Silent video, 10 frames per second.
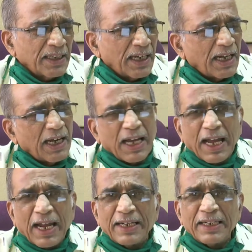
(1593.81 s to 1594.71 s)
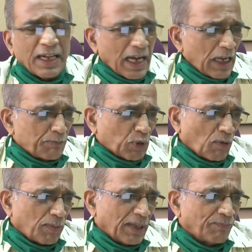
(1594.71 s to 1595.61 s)
and eye
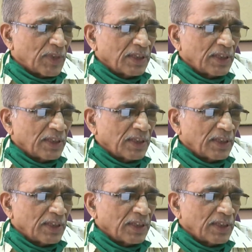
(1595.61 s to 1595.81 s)
problem.